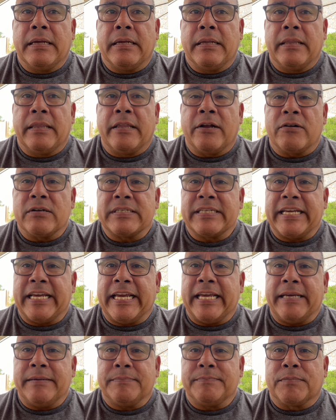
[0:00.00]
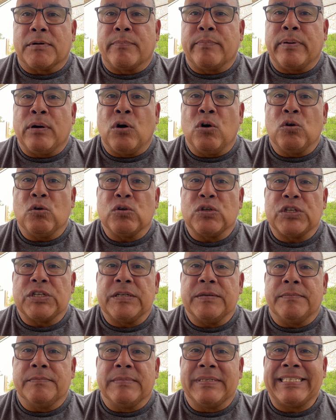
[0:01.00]
There's a
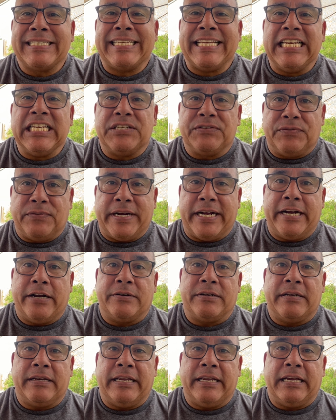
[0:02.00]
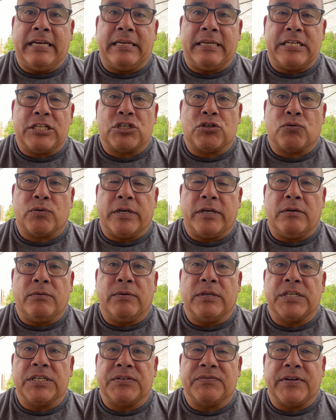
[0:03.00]
proposed ceasefire today in Israel,
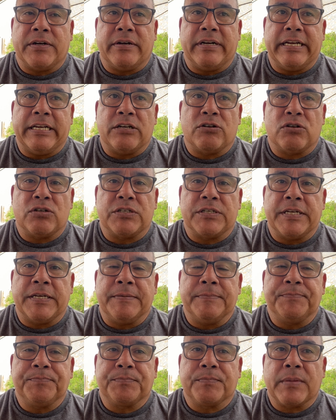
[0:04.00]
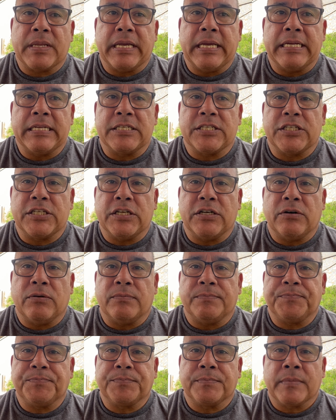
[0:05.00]
which is very interesting. And so,
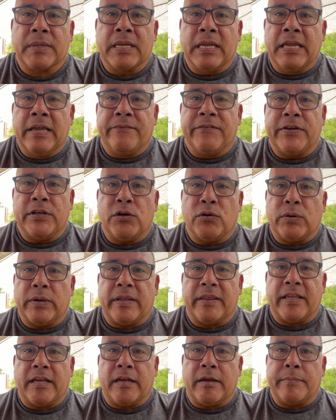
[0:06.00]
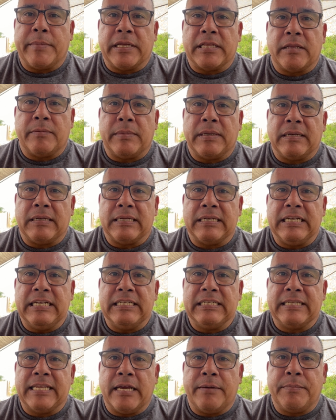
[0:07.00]
if you know anything about the Middle
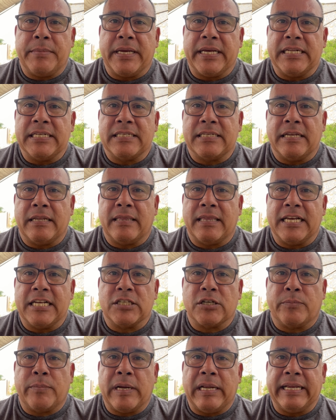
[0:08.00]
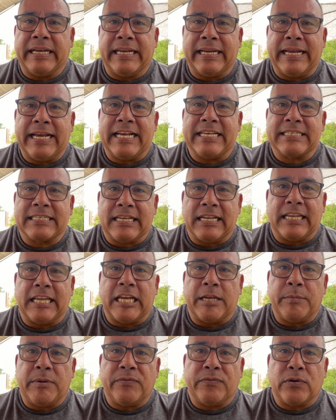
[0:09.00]
East, that means that things are probably going to
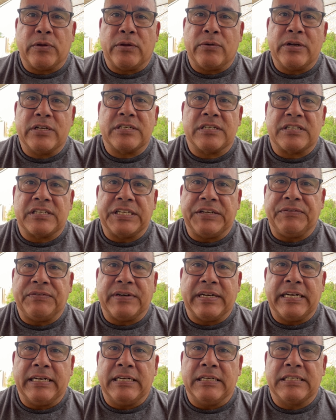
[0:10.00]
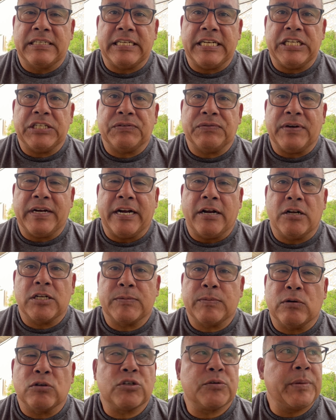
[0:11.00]
escalate before there is a ceasefire. It's
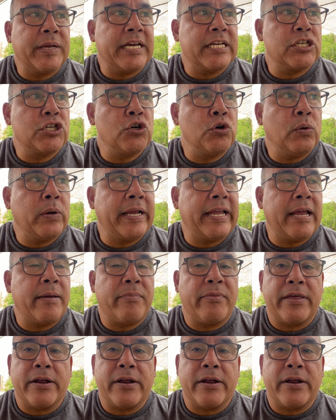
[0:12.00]
supposed to be at 2 a.m.